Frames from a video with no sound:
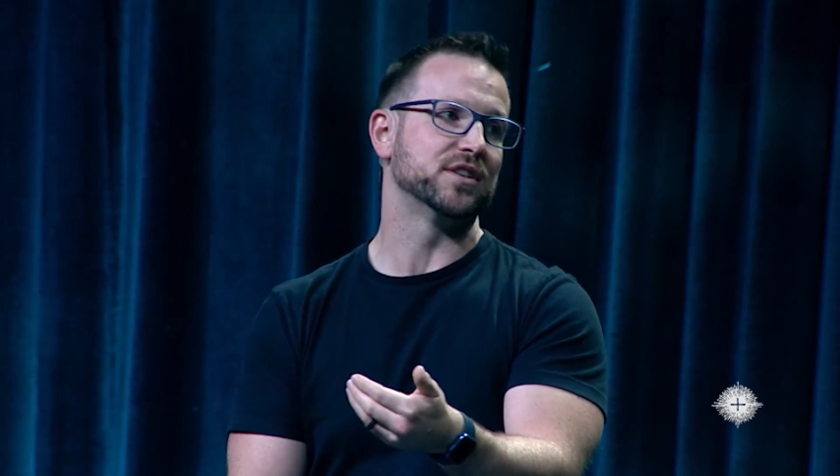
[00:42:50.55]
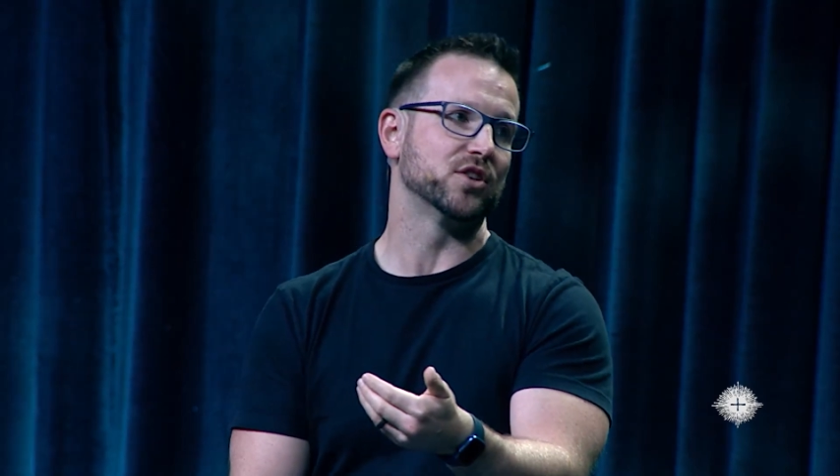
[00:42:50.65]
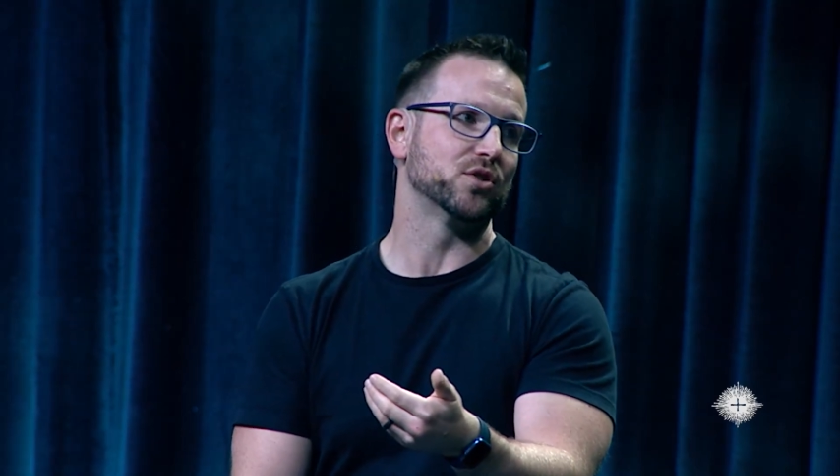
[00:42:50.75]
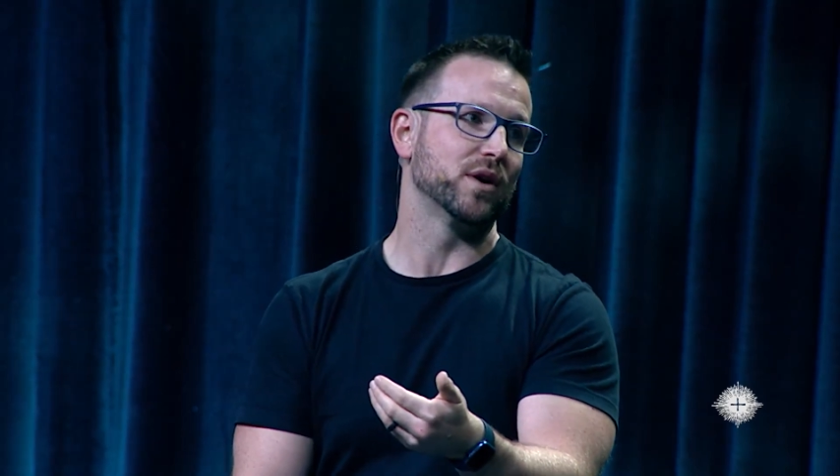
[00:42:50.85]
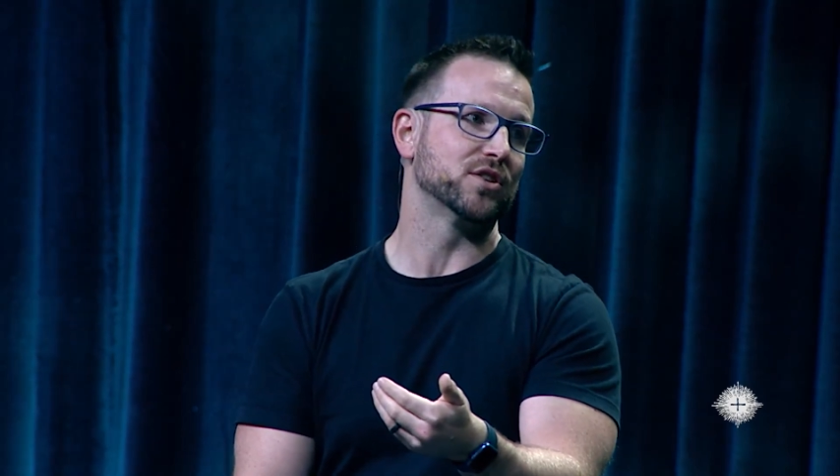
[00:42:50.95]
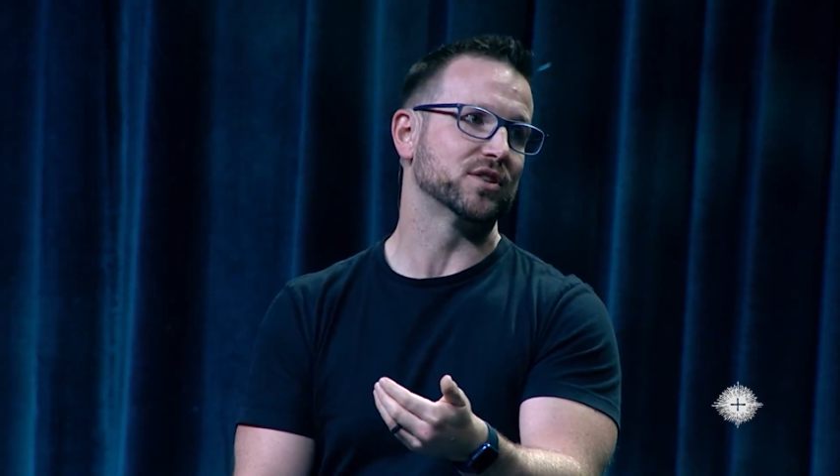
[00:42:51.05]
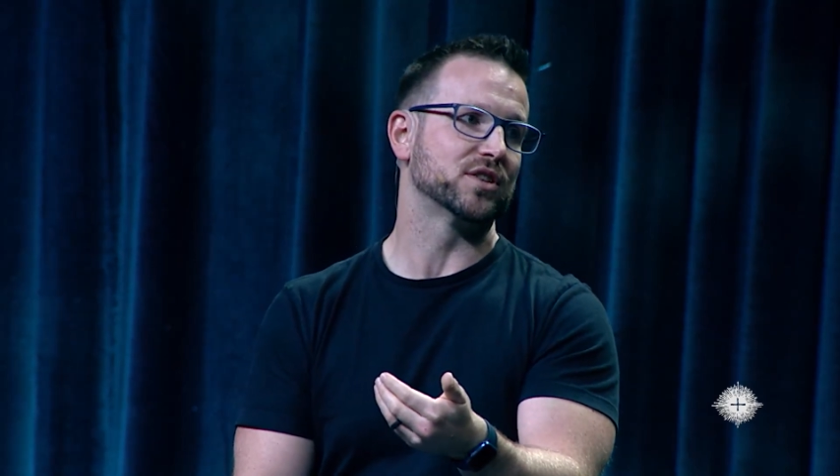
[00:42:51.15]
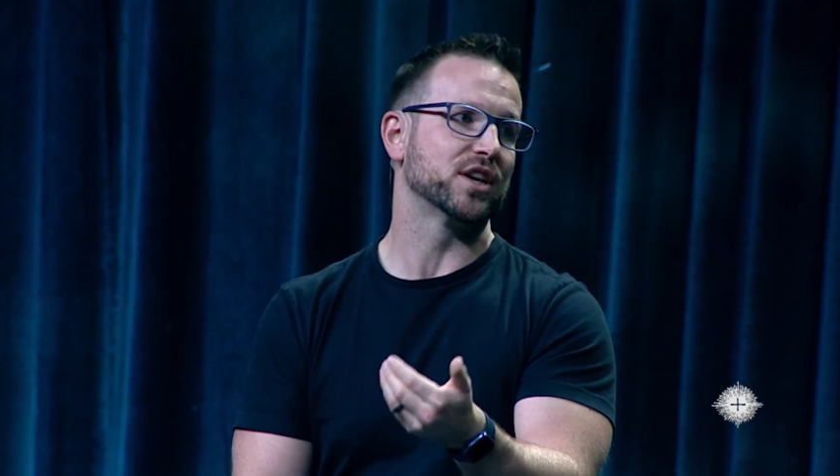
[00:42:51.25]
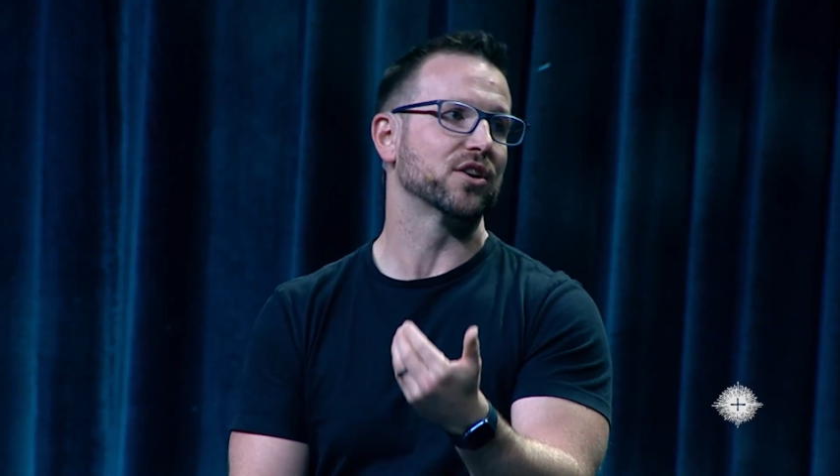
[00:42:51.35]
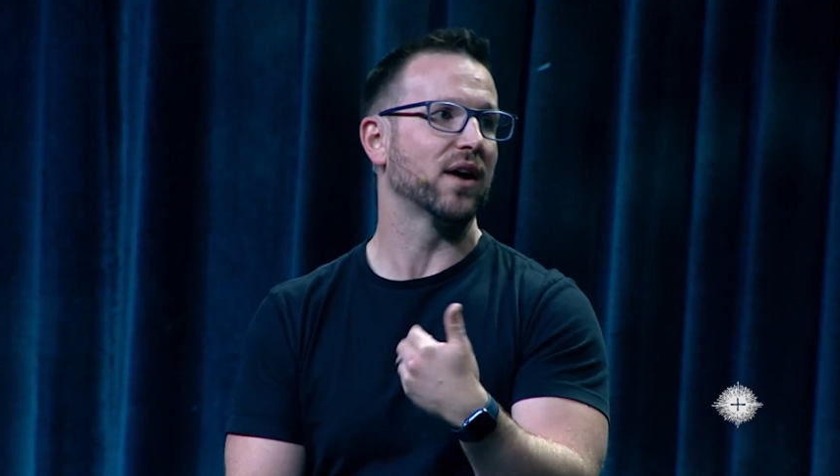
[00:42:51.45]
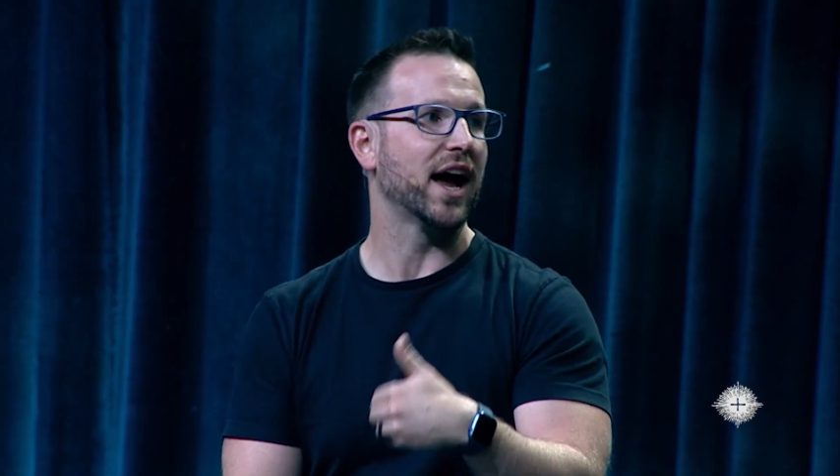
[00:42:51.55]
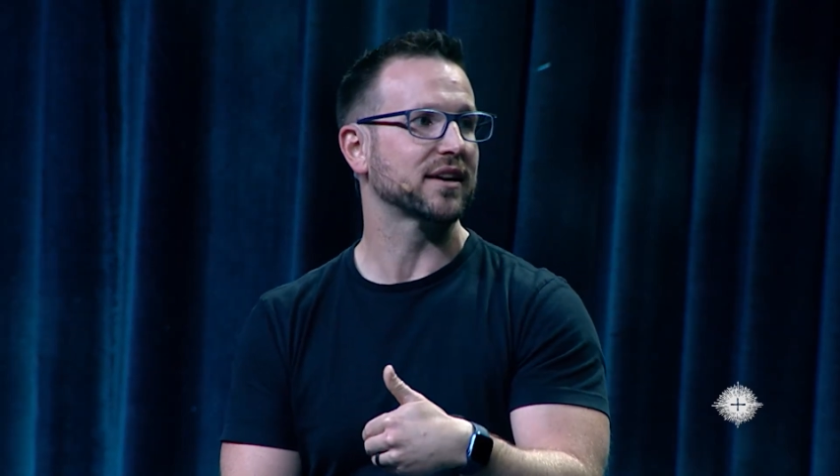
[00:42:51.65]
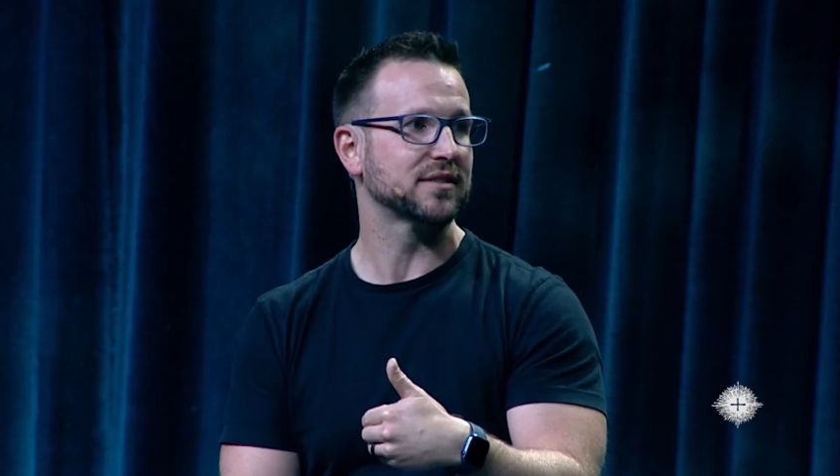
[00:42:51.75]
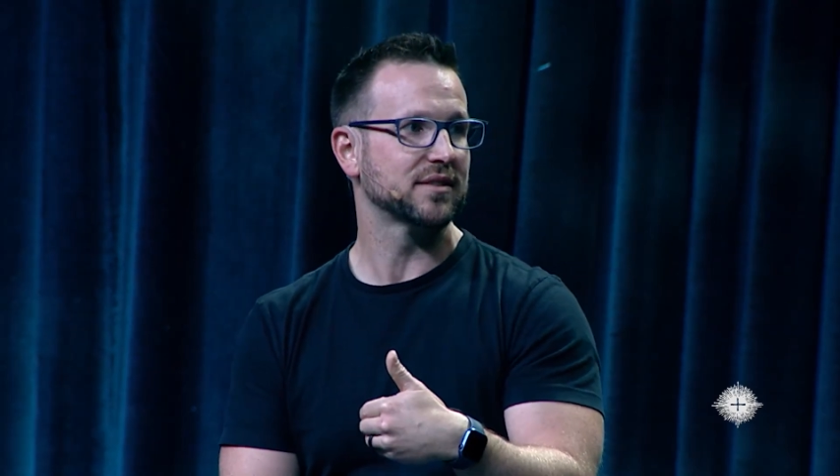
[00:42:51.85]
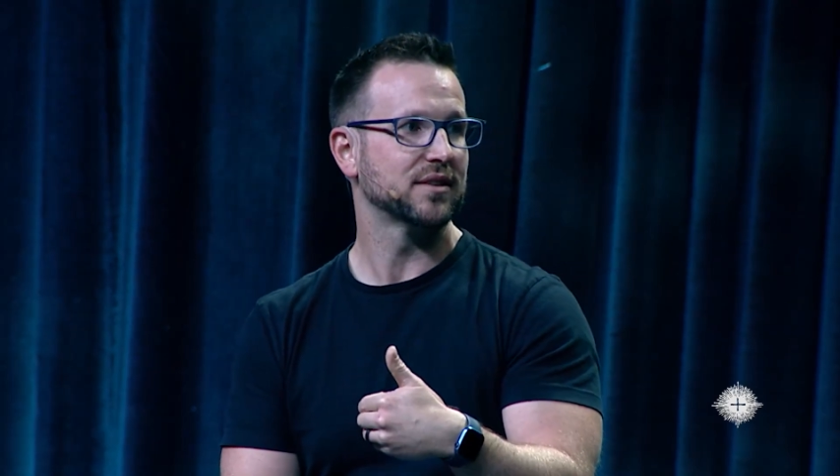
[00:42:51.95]
situations to
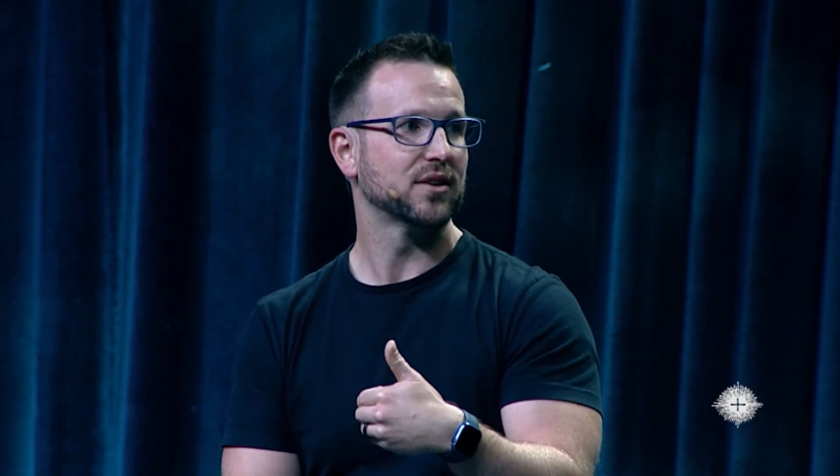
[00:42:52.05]
interact